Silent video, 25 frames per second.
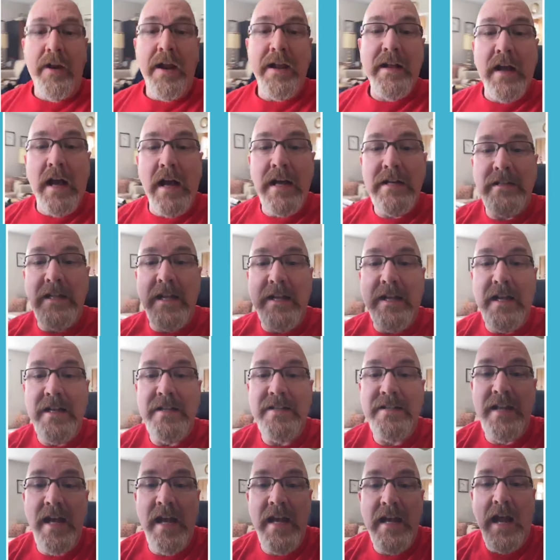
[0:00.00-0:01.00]
right, guys. Like I
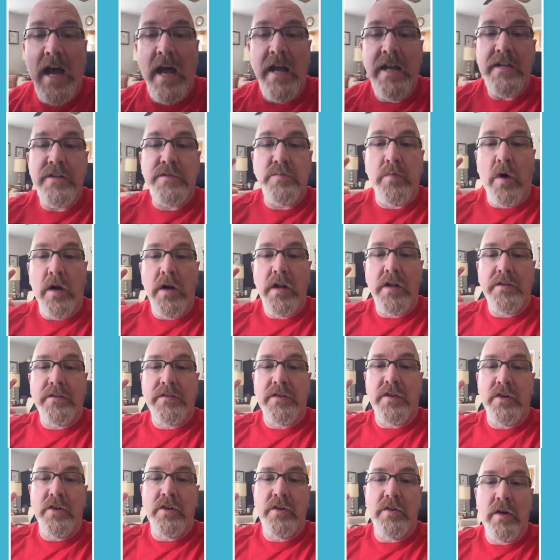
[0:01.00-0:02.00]
said, I just wanted
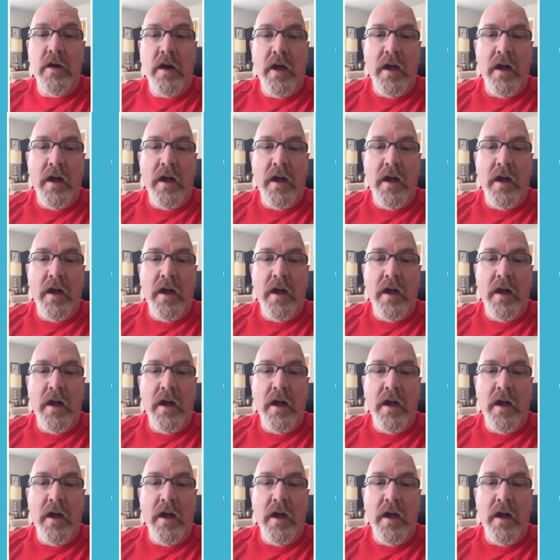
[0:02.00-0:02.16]
to.